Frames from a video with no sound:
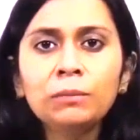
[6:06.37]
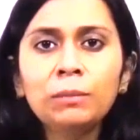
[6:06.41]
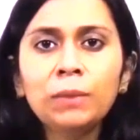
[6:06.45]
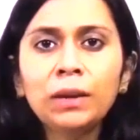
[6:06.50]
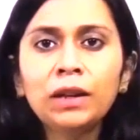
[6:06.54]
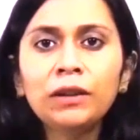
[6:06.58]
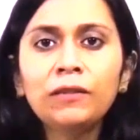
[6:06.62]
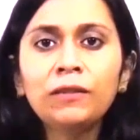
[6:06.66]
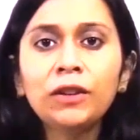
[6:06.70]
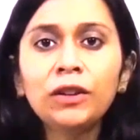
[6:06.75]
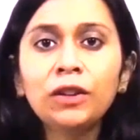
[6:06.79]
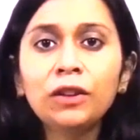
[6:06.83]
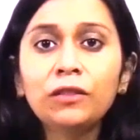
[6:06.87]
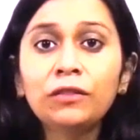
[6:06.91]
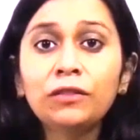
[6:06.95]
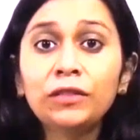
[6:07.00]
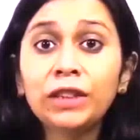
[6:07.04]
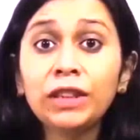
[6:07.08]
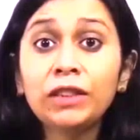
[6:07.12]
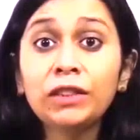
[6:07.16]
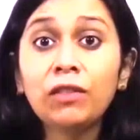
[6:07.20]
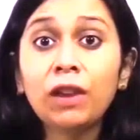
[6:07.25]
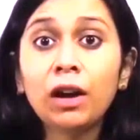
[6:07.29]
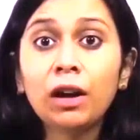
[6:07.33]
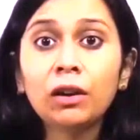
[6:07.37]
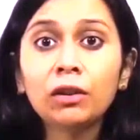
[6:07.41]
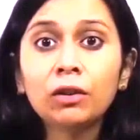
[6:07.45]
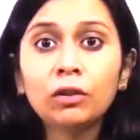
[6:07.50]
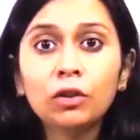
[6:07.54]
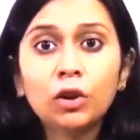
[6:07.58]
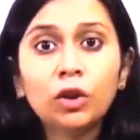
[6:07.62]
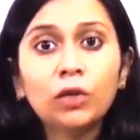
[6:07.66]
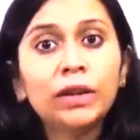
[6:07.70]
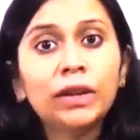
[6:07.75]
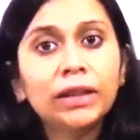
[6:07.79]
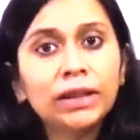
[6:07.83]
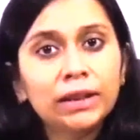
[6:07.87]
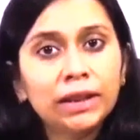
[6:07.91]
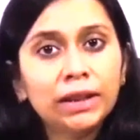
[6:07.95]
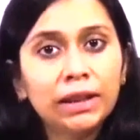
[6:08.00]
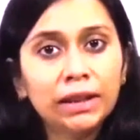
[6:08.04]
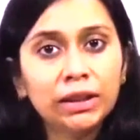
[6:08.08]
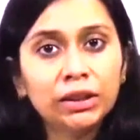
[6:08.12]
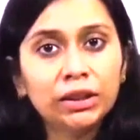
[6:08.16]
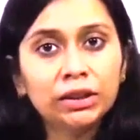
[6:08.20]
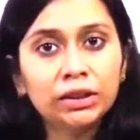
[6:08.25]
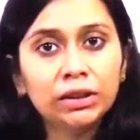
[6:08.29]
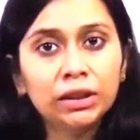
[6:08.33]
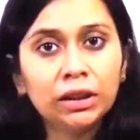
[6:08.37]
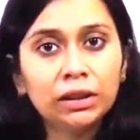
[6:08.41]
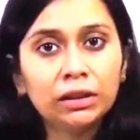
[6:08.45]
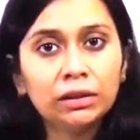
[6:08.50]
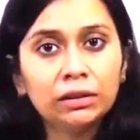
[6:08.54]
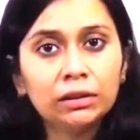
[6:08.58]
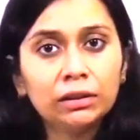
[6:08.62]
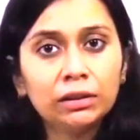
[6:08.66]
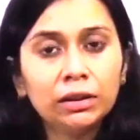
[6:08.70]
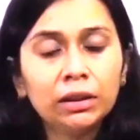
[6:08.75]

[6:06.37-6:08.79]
benefit of TIVA over inhalational.